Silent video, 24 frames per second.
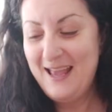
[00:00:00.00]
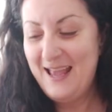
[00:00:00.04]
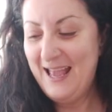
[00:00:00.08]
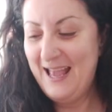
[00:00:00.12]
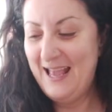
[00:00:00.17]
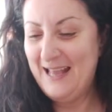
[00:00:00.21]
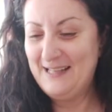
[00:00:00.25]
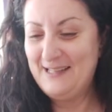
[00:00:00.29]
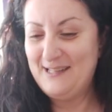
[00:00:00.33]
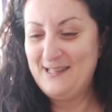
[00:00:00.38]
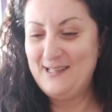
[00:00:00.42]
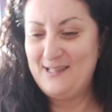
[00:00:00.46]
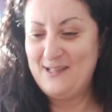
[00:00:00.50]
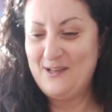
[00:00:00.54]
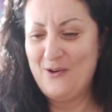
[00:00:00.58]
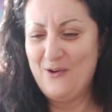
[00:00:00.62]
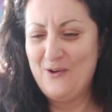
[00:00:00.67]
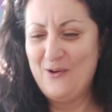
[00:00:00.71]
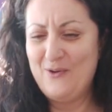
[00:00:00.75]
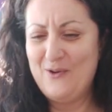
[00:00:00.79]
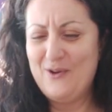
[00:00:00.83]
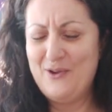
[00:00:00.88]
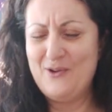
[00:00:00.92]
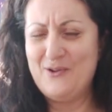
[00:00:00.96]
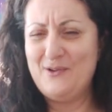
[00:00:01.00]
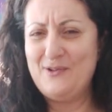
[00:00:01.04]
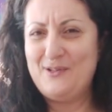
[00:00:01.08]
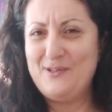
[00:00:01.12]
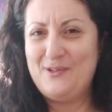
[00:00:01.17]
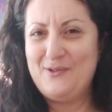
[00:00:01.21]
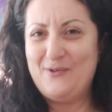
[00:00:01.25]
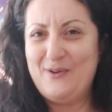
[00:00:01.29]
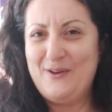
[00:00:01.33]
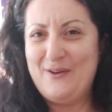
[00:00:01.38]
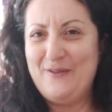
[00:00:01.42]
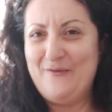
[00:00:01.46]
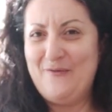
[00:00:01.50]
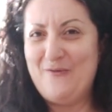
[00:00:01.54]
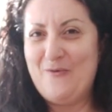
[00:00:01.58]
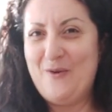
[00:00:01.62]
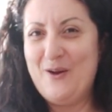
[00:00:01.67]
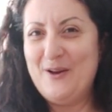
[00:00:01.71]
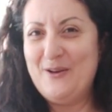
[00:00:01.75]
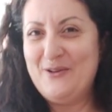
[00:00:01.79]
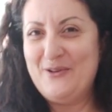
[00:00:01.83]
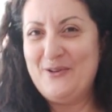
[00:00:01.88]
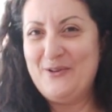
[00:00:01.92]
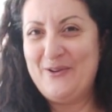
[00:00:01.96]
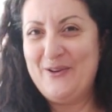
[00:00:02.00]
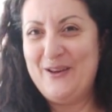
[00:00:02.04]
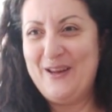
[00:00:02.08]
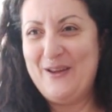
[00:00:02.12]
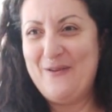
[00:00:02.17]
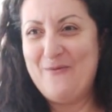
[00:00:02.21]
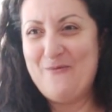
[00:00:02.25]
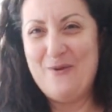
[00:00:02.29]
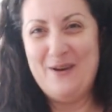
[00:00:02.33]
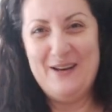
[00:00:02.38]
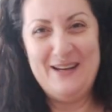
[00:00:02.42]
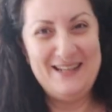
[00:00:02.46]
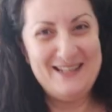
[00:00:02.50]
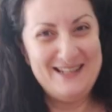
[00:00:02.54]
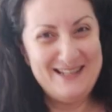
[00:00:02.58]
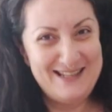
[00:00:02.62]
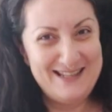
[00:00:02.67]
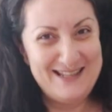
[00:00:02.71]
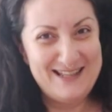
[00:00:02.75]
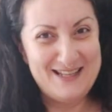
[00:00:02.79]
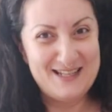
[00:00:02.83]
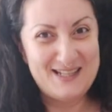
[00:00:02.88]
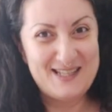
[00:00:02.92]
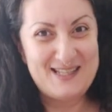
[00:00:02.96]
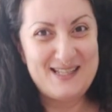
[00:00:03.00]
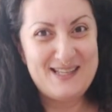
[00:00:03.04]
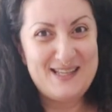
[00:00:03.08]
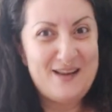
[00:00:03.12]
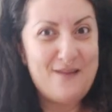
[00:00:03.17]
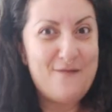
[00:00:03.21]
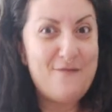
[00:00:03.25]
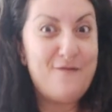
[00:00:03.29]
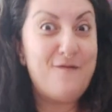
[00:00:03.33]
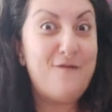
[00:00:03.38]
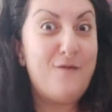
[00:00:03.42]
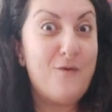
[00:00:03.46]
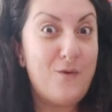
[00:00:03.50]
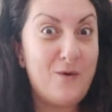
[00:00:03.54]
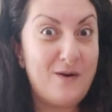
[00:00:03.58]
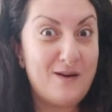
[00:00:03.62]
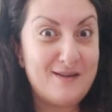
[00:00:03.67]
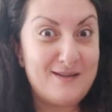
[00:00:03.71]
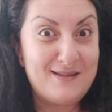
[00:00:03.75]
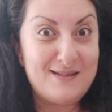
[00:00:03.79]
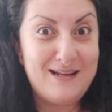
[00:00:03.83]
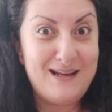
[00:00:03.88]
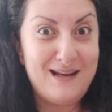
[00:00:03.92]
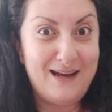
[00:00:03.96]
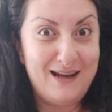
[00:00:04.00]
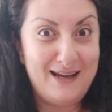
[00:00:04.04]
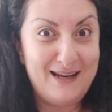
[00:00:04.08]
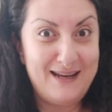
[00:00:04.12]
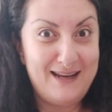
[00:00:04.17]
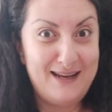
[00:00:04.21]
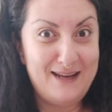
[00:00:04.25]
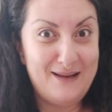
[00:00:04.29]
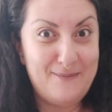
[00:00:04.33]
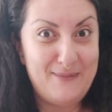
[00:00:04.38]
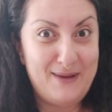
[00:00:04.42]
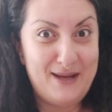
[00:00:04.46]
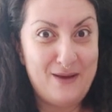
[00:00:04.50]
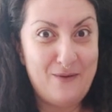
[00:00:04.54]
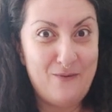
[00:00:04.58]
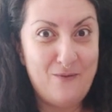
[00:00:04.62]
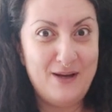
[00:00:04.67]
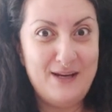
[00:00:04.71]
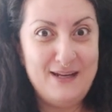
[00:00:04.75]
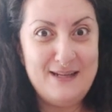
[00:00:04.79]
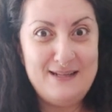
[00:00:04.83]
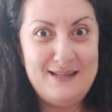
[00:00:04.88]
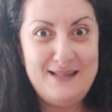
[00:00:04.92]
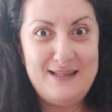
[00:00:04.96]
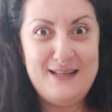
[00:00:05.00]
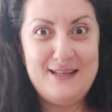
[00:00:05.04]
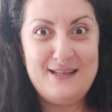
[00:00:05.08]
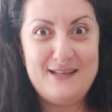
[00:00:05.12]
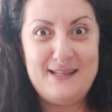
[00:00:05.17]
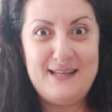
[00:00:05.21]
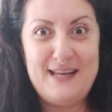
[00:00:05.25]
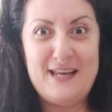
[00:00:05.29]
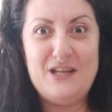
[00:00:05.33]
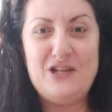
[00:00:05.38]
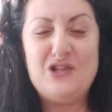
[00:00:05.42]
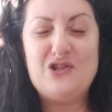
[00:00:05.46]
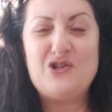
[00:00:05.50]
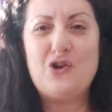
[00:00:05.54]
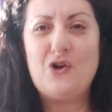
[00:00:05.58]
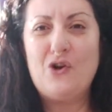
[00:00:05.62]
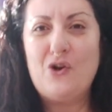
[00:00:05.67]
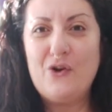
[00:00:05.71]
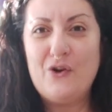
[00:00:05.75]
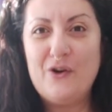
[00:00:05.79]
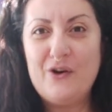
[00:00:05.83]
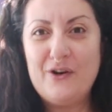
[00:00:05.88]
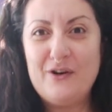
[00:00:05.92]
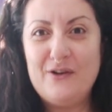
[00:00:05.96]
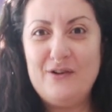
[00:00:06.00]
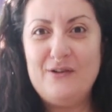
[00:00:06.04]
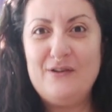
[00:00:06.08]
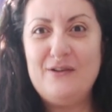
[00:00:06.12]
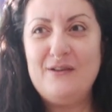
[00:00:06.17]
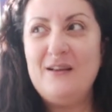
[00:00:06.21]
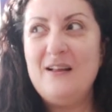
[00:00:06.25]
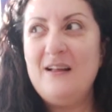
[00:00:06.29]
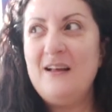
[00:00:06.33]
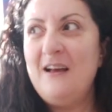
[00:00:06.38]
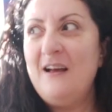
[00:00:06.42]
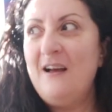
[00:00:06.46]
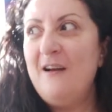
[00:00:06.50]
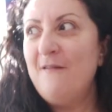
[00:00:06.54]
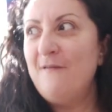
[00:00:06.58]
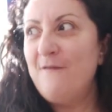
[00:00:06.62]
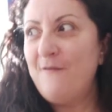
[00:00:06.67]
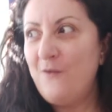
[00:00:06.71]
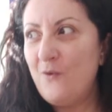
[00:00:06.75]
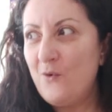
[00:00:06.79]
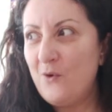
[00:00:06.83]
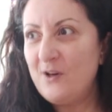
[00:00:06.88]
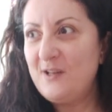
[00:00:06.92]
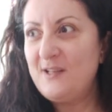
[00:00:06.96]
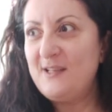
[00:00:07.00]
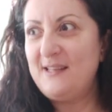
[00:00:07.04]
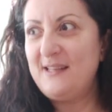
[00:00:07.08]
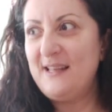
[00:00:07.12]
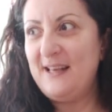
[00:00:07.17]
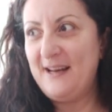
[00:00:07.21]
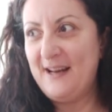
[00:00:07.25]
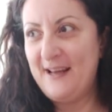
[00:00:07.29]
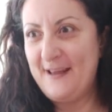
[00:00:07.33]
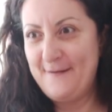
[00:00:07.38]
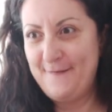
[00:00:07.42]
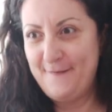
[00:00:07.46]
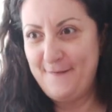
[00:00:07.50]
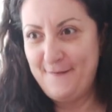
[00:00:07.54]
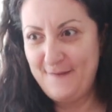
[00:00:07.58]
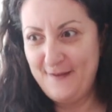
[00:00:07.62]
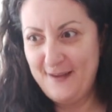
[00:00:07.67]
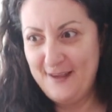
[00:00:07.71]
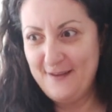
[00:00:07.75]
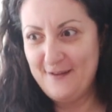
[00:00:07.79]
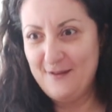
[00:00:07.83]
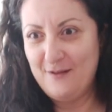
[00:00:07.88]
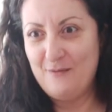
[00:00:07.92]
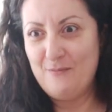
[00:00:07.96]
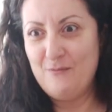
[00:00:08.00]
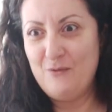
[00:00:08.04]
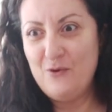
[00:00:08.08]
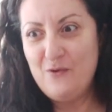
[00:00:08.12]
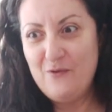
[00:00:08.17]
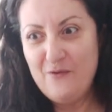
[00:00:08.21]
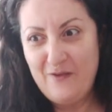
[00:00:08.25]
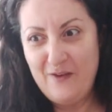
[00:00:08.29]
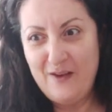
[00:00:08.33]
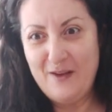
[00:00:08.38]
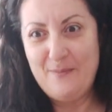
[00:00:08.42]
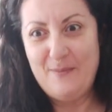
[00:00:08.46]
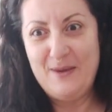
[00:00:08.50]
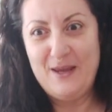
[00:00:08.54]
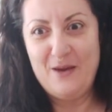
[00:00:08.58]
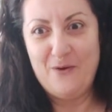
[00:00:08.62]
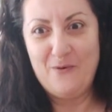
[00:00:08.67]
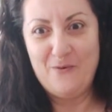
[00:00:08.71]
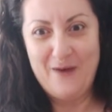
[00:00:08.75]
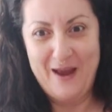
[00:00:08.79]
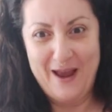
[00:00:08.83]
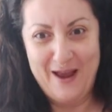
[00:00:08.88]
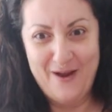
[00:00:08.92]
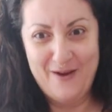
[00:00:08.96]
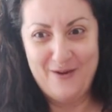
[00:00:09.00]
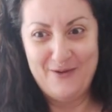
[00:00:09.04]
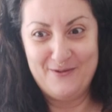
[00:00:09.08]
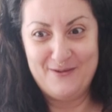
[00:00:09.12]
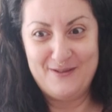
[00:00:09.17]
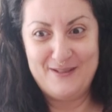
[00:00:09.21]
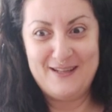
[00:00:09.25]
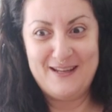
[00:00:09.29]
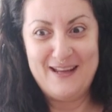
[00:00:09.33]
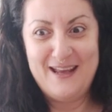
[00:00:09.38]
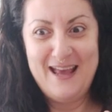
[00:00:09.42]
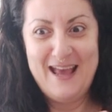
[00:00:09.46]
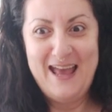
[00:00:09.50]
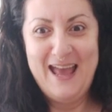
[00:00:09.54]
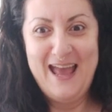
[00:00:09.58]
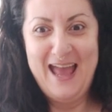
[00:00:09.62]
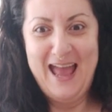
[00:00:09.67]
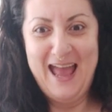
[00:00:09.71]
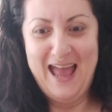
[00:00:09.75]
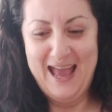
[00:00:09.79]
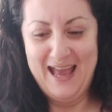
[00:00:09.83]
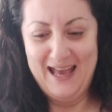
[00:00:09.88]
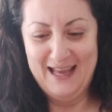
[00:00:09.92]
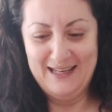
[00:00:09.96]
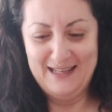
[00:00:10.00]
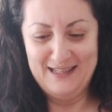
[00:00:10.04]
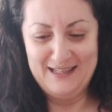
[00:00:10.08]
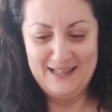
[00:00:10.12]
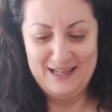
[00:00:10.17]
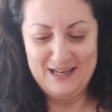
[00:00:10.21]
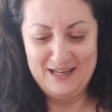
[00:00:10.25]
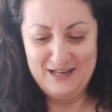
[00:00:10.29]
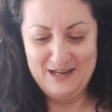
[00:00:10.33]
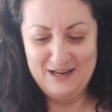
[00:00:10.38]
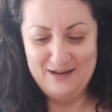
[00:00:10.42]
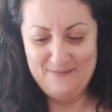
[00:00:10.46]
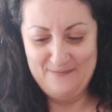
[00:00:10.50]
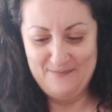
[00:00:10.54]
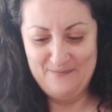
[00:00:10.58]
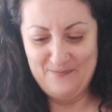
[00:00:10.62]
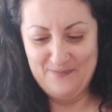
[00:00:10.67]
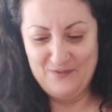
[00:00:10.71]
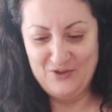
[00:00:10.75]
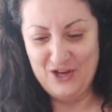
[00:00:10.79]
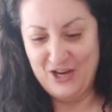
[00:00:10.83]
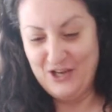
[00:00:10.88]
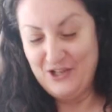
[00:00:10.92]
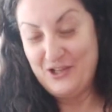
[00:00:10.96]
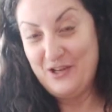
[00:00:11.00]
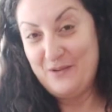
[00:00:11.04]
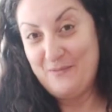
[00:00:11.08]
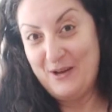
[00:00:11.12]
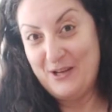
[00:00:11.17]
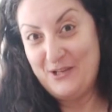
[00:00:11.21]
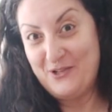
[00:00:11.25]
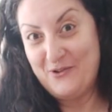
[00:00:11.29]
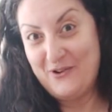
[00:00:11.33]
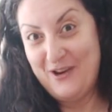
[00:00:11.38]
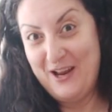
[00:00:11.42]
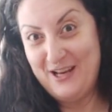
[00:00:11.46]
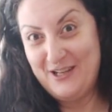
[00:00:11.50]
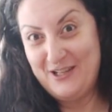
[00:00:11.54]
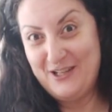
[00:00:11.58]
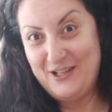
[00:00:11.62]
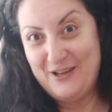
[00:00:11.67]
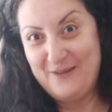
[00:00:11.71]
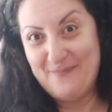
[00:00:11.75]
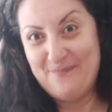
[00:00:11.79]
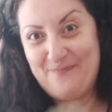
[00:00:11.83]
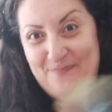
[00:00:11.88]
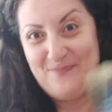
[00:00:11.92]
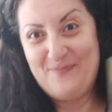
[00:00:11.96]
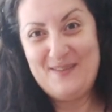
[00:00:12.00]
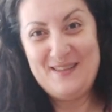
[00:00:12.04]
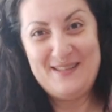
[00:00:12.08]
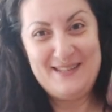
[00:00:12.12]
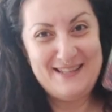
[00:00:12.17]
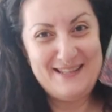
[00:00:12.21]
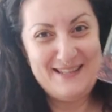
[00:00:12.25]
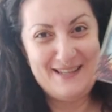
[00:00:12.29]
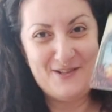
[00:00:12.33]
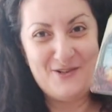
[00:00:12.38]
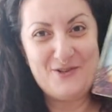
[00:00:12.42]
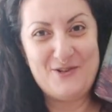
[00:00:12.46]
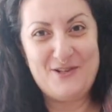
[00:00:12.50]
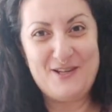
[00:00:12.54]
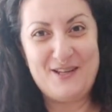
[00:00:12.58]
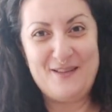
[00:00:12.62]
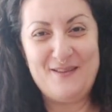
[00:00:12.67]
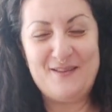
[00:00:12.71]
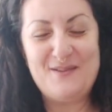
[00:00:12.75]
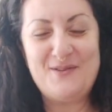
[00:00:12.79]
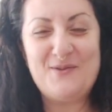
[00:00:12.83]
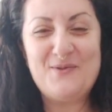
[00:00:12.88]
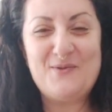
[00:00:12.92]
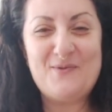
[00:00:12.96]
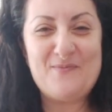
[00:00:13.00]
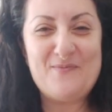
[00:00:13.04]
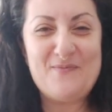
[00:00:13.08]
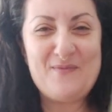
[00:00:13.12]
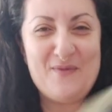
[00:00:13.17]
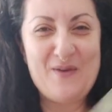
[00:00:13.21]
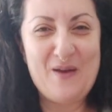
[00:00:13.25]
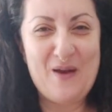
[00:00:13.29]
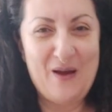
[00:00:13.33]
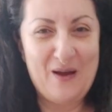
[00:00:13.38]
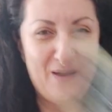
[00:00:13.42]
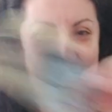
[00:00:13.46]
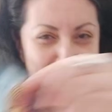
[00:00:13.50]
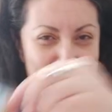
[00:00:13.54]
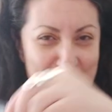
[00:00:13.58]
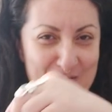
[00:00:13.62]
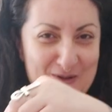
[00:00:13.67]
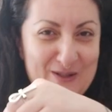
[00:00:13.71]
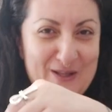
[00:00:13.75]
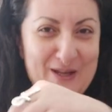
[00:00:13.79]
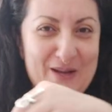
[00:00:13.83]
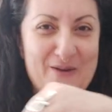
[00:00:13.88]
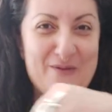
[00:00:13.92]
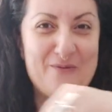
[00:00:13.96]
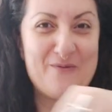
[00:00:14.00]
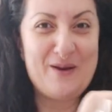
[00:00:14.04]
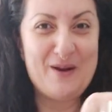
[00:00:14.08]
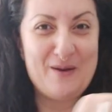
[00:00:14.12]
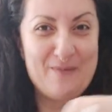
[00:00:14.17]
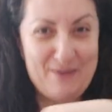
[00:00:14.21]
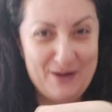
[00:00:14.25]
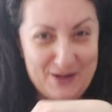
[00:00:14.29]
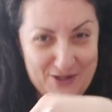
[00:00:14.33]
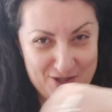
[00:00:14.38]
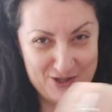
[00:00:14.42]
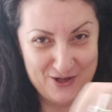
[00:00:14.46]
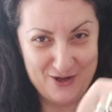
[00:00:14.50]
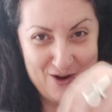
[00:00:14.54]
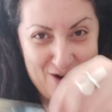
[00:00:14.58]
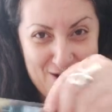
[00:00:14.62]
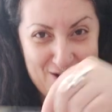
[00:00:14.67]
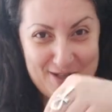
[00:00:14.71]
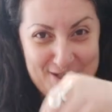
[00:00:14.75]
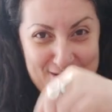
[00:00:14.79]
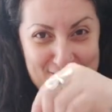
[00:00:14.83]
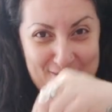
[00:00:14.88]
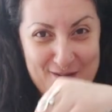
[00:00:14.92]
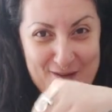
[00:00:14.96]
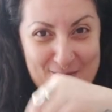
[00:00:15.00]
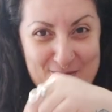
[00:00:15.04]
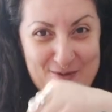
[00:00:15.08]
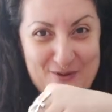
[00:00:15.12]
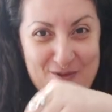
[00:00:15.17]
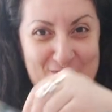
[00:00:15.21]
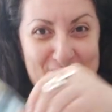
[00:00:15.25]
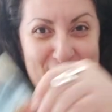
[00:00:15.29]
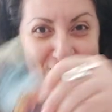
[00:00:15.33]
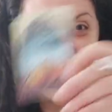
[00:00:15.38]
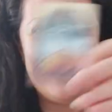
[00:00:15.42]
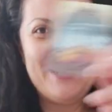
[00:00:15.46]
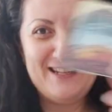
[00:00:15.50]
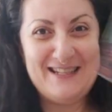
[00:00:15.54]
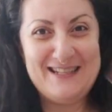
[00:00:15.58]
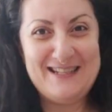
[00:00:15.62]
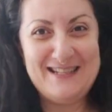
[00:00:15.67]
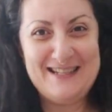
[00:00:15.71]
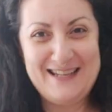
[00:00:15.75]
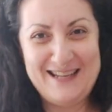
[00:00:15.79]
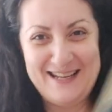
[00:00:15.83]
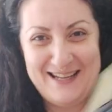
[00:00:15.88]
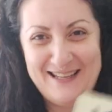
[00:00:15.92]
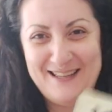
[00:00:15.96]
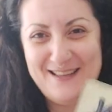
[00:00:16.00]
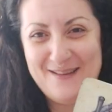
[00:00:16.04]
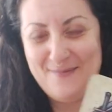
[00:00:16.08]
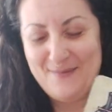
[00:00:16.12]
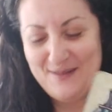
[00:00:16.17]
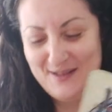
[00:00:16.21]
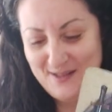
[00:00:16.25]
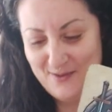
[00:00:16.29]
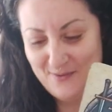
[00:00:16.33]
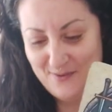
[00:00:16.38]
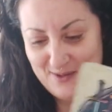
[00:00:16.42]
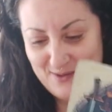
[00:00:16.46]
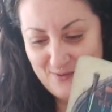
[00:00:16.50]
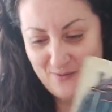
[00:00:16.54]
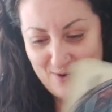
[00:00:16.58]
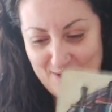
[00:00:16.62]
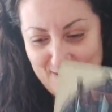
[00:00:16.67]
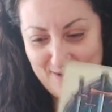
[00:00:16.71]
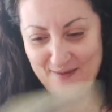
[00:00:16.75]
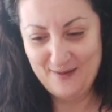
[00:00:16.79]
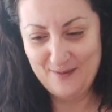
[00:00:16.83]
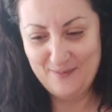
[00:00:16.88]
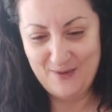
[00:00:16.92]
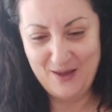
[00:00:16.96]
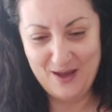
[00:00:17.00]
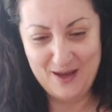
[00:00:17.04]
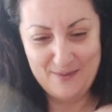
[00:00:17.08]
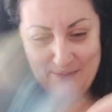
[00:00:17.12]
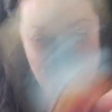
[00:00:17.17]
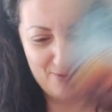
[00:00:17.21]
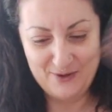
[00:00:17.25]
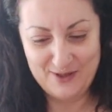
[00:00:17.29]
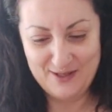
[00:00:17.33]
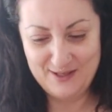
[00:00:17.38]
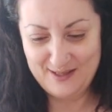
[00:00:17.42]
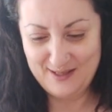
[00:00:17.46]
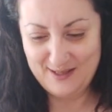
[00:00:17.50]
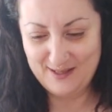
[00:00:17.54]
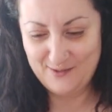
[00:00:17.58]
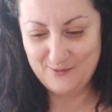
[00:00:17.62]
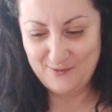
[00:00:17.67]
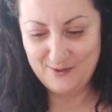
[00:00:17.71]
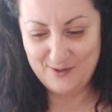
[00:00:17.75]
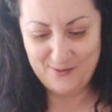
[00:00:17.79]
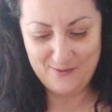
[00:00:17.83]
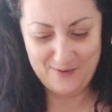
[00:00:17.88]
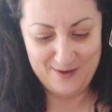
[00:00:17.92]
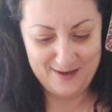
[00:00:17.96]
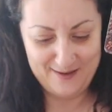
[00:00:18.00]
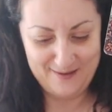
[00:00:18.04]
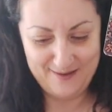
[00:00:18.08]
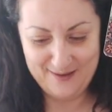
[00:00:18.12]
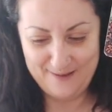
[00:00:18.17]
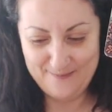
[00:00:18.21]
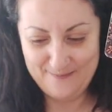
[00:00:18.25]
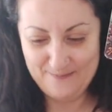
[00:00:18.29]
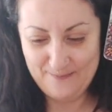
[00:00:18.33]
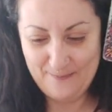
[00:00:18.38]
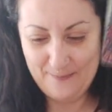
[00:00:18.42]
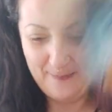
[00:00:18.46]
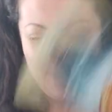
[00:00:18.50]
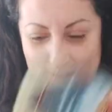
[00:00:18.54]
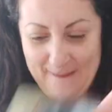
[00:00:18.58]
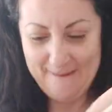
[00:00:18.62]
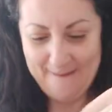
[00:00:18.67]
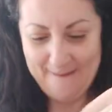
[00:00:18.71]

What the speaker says: And so you're sort of wondering, what is this force guiding me? What is this internal force that I feel moving me around and changing my direction? This is interesting. This was earlier when a bunch of cards flipped over and I didn't take them. This was one of them. The High Priestess was one of them.